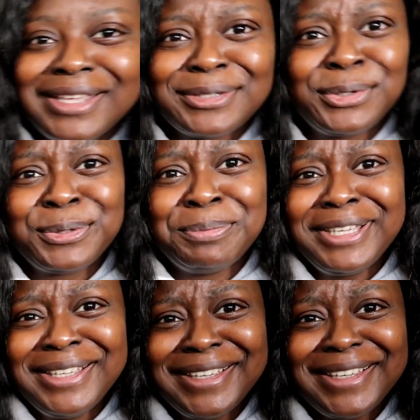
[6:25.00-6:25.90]
basically. excuse
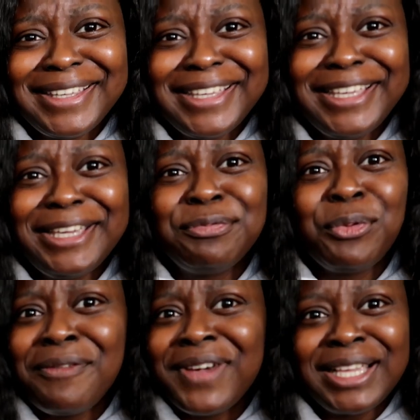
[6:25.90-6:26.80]
me if
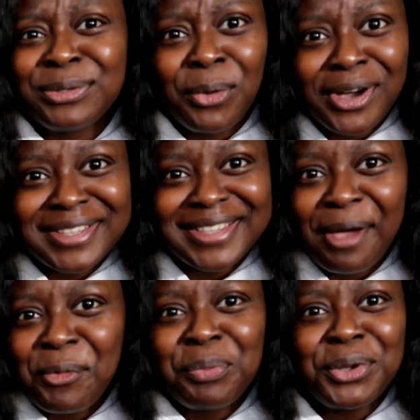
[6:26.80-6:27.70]
whoever it was,
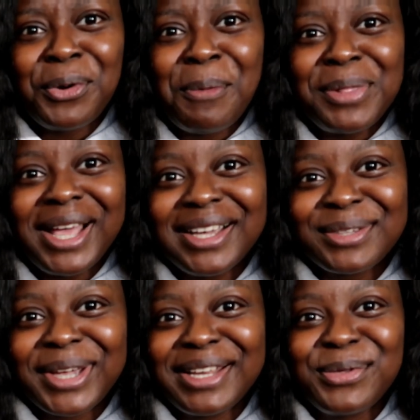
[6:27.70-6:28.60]
I will put you on
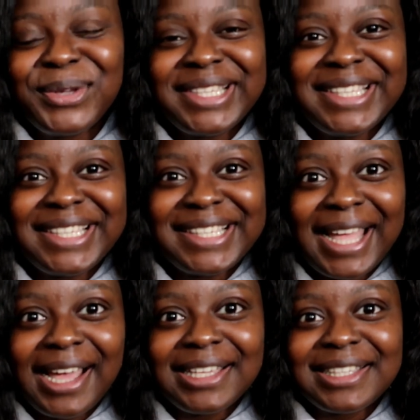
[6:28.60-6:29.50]
blast. What kind of nonsense is
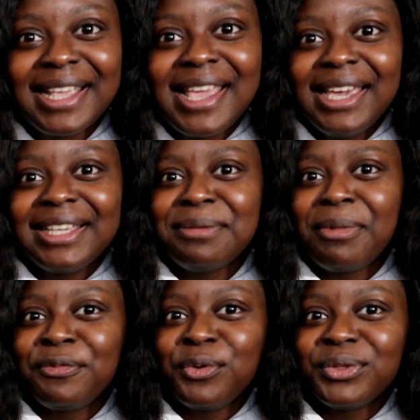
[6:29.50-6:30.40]
that? Is, is it
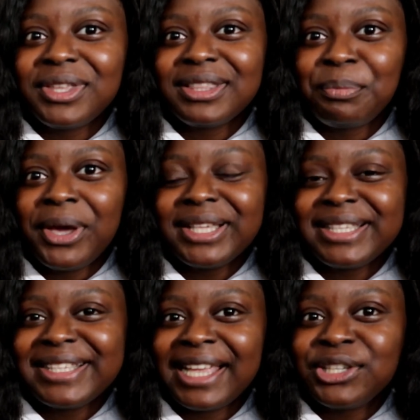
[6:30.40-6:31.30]
my fault that the person
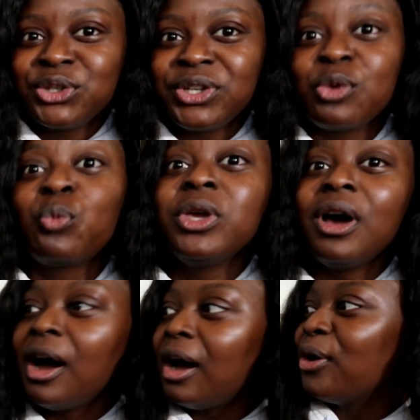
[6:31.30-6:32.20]
is Nigerian? We
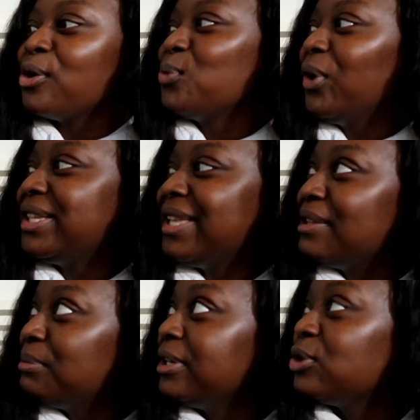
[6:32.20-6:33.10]
are our own worst
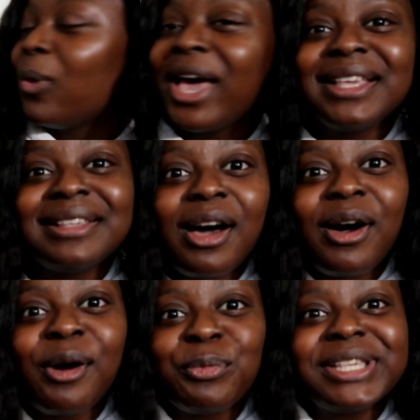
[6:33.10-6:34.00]
enemies. Why
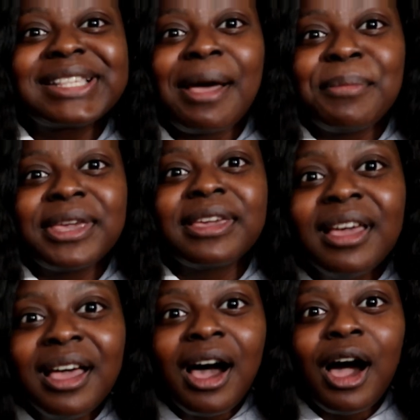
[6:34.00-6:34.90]
are we scamming
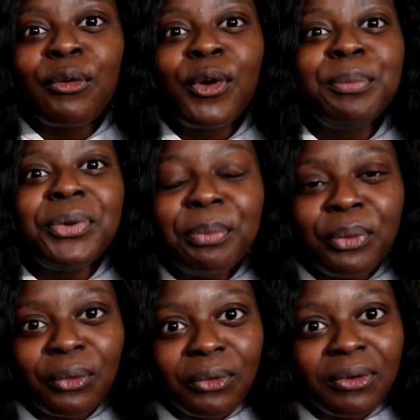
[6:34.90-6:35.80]
our own
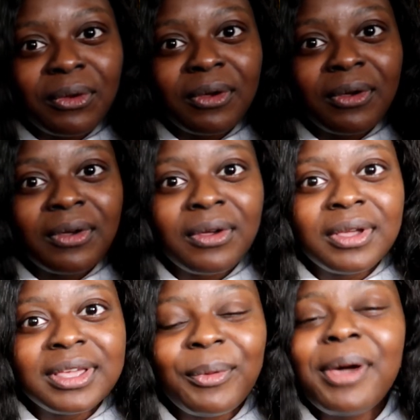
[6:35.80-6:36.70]
people? And
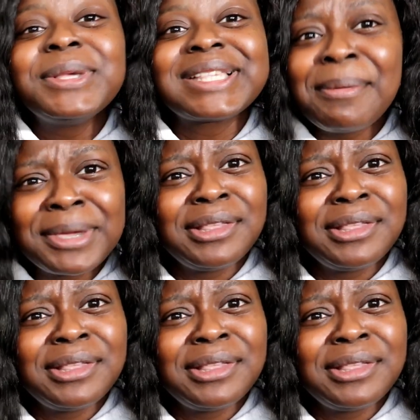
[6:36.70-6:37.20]
funny, funny, why are we scamming